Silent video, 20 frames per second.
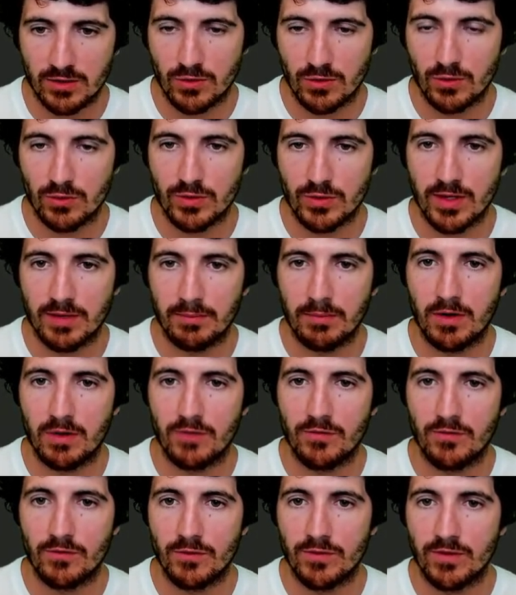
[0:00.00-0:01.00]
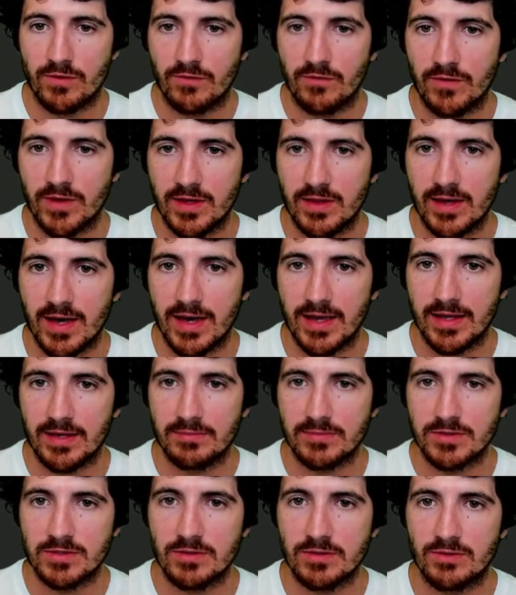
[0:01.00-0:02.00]
code above for the feed
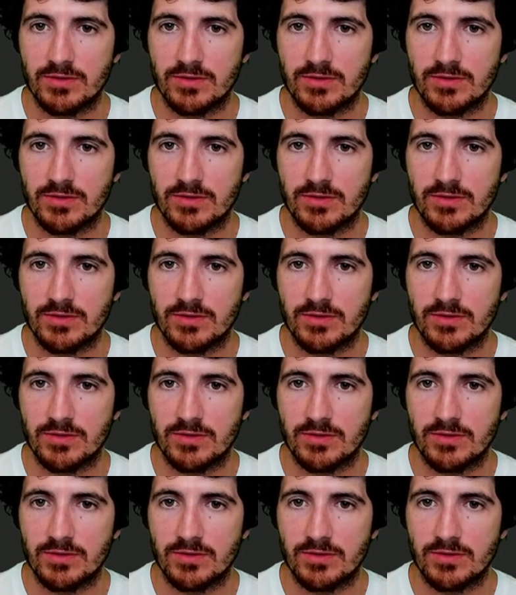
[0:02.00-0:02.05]
items.